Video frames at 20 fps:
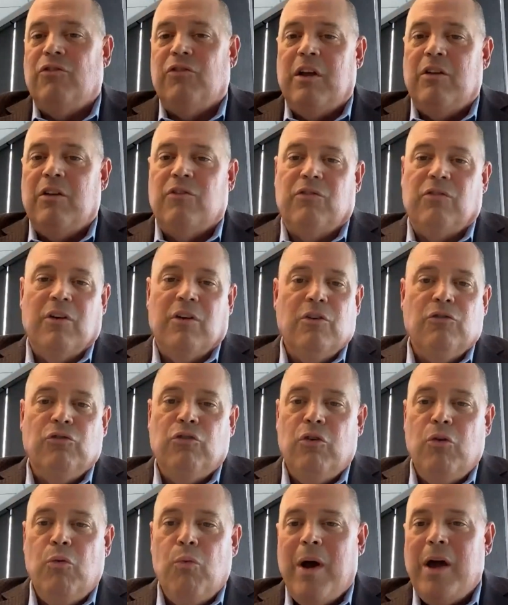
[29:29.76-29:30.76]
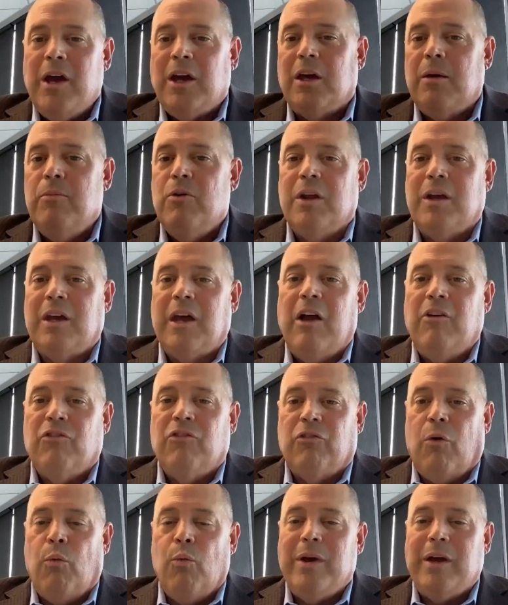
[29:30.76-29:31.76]
It's two-way
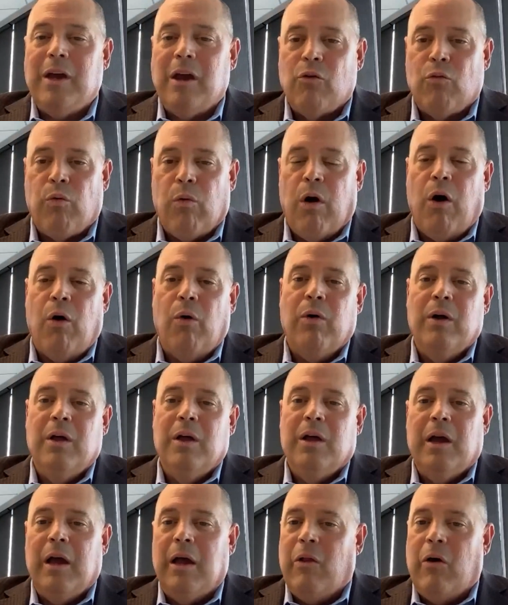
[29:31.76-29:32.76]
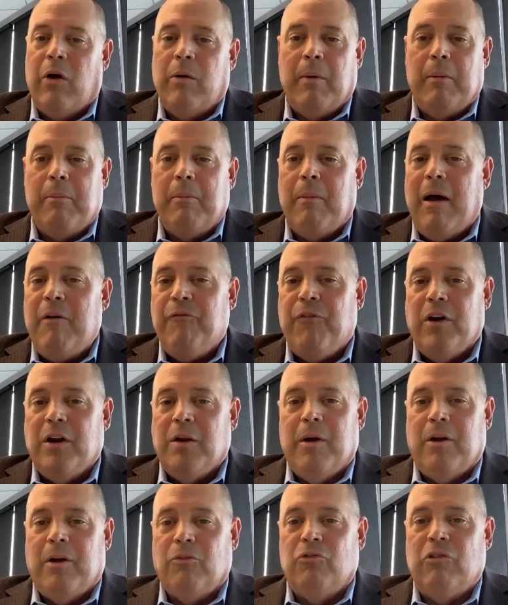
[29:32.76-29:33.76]
communication, so we can grow and learn. I mean, my
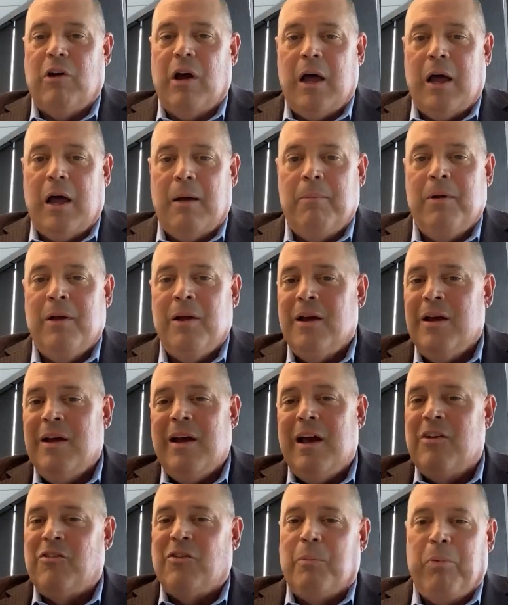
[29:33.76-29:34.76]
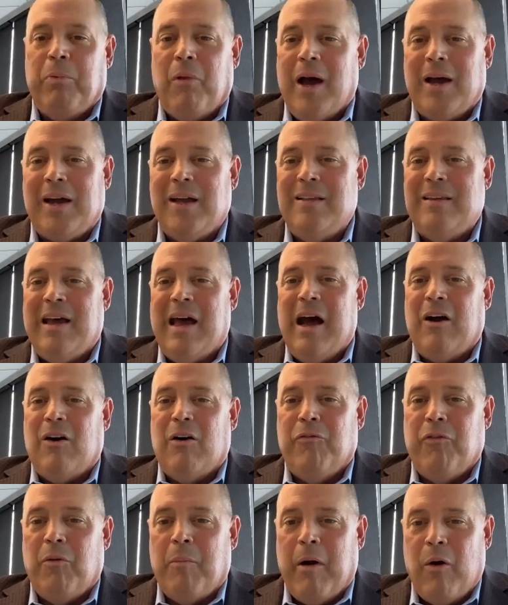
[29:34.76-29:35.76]
fundamental job is to block and
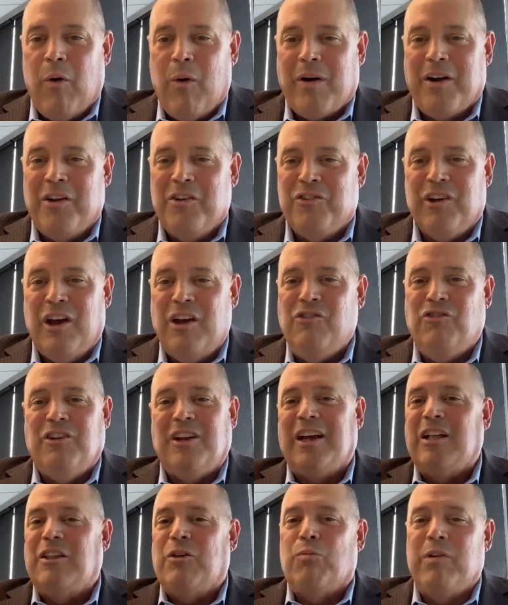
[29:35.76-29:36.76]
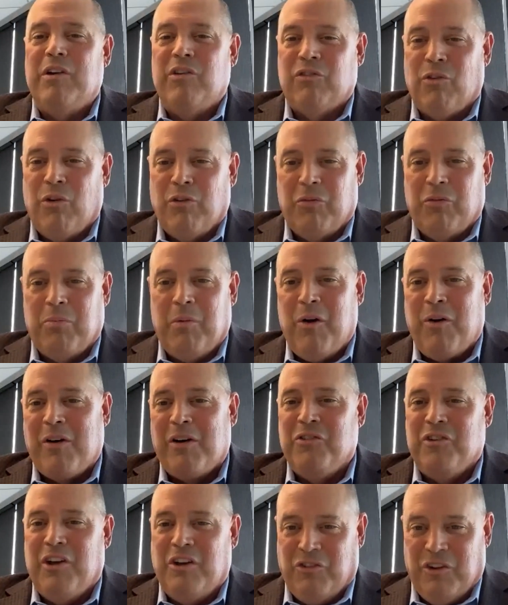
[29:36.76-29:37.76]
tackle for my organization, to get the resources my
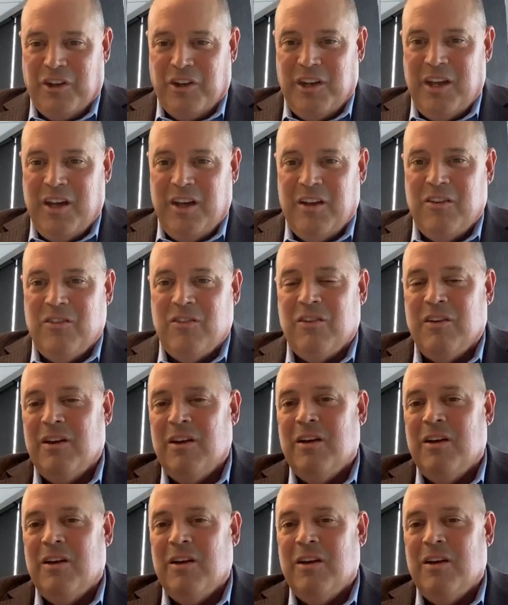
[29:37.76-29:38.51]
organization needs